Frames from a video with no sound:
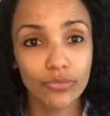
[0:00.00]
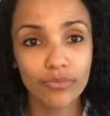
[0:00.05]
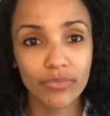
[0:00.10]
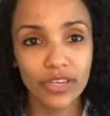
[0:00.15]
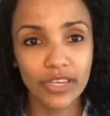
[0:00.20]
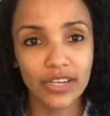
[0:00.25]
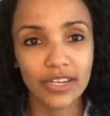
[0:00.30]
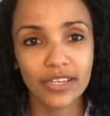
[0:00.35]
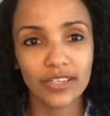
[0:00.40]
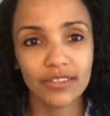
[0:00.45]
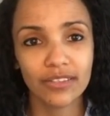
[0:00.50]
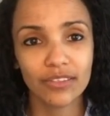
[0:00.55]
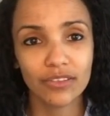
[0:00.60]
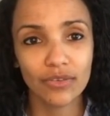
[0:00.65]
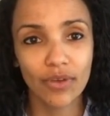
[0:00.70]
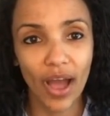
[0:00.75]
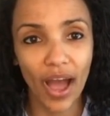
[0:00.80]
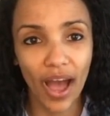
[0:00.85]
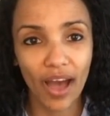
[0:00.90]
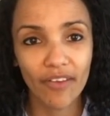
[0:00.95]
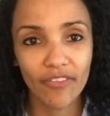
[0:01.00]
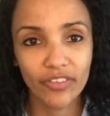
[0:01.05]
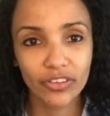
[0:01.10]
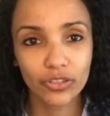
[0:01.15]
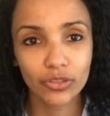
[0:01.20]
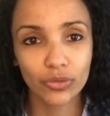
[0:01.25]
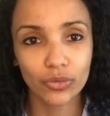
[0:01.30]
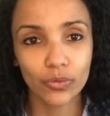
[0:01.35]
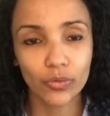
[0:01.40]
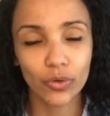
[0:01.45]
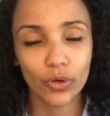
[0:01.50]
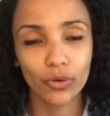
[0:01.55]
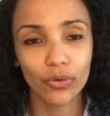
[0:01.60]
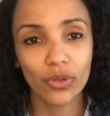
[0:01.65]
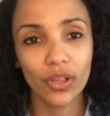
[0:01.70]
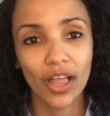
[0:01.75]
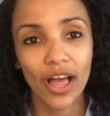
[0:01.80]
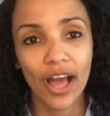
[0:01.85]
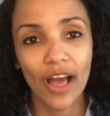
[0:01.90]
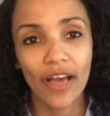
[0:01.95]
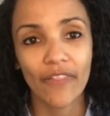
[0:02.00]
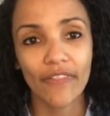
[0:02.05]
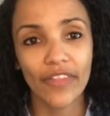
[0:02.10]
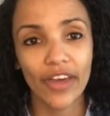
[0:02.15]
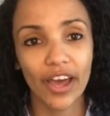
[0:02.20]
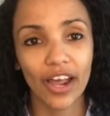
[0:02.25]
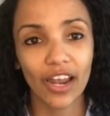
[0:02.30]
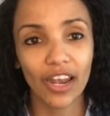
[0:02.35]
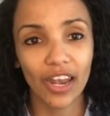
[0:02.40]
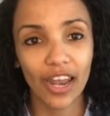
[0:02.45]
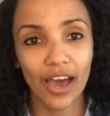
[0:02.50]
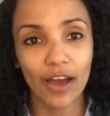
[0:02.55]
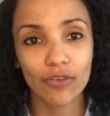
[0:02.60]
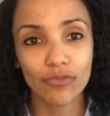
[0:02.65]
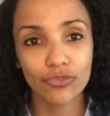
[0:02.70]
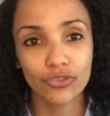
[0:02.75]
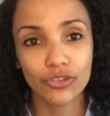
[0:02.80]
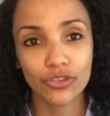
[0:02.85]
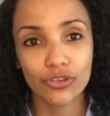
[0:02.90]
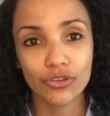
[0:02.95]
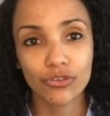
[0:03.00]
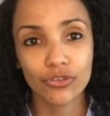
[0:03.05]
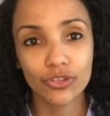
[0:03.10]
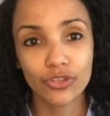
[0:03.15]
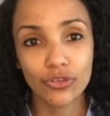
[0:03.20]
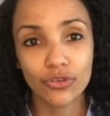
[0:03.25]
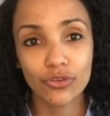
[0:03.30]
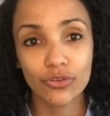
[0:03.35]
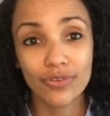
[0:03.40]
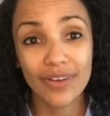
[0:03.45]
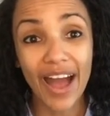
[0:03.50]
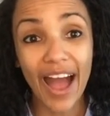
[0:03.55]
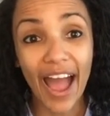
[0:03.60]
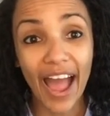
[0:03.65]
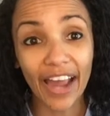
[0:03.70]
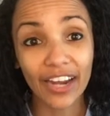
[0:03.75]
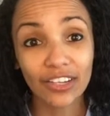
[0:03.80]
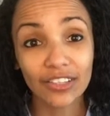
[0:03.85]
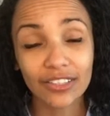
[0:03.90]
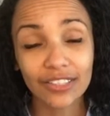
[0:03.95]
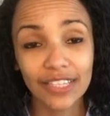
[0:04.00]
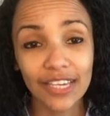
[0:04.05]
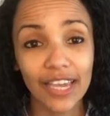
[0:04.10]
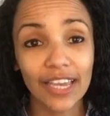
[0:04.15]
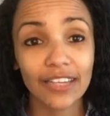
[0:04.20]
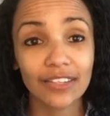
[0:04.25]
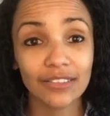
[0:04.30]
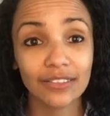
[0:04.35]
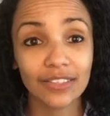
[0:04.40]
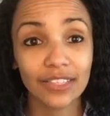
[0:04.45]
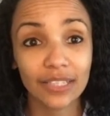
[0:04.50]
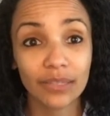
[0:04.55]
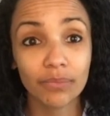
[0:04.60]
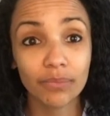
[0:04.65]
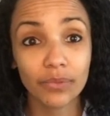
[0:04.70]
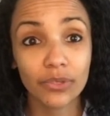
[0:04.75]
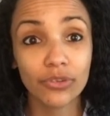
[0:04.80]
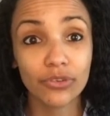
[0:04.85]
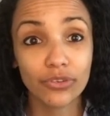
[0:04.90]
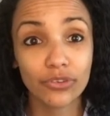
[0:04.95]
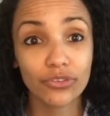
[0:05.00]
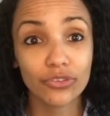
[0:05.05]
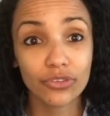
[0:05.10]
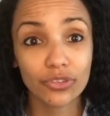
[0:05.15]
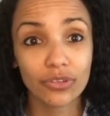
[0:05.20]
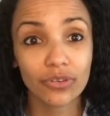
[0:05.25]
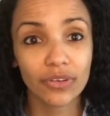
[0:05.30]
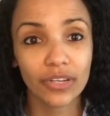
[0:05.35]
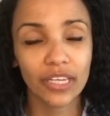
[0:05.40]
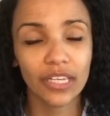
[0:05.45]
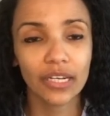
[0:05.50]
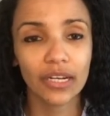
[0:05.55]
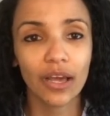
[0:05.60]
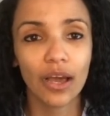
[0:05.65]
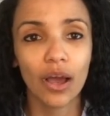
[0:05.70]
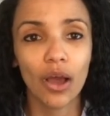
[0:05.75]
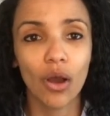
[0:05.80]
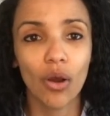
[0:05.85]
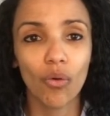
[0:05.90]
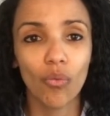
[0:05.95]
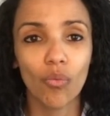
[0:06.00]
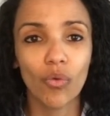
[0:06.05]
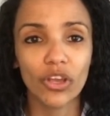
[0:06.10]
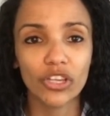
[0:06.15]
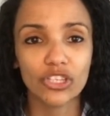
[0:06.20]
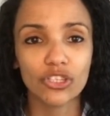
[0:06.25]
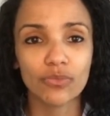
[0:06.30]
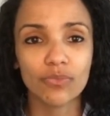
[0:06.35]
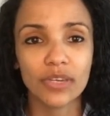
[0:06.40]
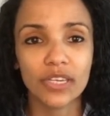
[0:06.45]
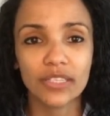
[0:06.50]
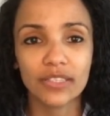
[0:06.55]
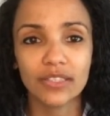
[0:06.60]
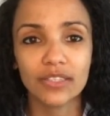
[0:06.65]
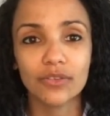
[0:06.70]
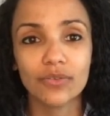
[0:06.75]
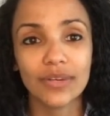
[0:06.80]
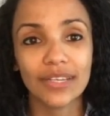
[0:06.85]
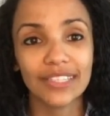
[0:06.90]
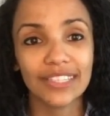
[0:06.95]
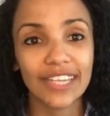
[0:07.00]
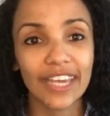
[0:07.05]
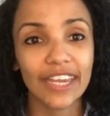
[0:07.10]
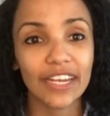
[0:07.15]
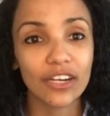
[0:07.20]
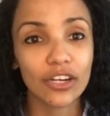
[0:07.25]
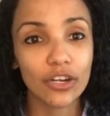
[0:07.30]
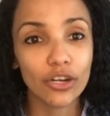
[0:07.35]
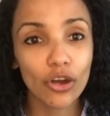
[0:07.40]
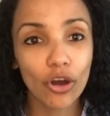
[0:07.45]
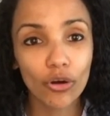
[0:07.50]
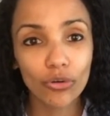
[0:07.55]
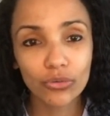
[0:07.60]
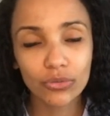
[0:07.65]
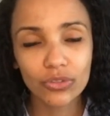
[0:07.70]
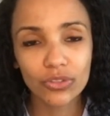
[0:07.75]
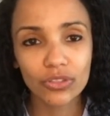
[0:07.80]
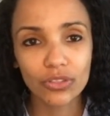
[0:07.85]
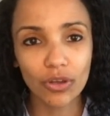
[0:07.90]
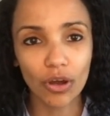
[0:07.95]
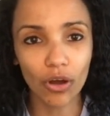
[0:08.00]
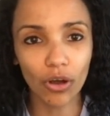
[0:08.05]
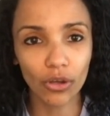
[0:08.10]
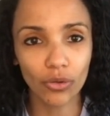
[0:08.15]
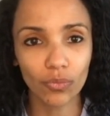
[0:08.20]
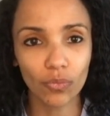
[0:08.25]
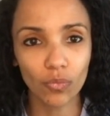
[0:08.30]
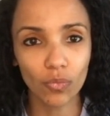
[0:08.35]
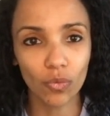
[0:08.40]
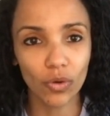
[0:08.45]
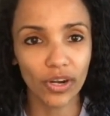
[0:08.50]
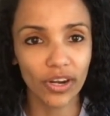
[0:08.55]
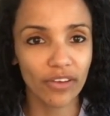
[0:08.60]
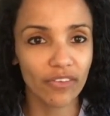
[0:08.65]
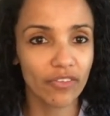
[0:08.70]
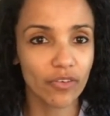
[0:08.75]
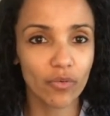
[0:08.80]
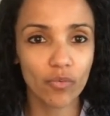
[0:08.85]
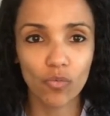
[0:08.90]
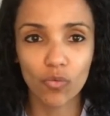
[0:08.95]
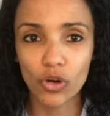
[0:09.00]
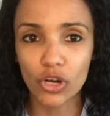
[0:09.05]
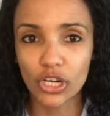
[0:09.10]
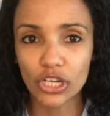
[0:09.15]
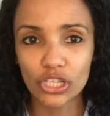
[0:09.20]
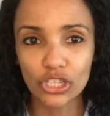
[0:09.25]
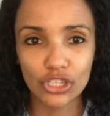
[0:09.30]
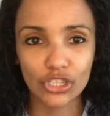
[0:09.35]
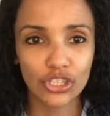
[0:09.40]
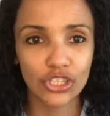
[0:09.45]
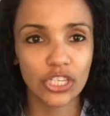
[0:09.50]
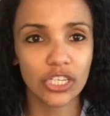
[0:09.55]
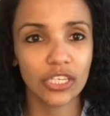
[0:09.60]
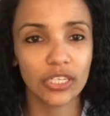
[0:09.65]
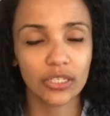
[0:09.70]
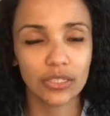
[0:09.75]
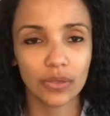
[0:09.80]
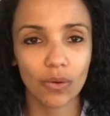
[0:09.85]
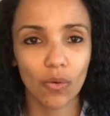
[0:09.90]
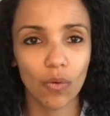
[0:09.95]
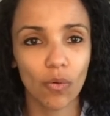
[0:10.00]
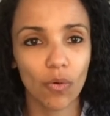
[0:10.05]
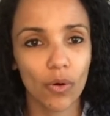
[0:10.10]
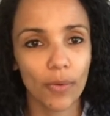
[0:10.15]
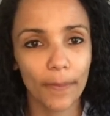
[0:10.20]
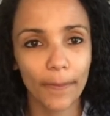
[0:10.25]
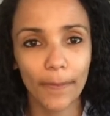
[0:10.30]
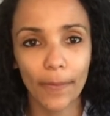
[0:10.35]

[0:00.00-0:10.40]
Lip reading: meetings, you have a tool that allows you to annotate on the computer screen, which means you can take notes on whatever worksheet or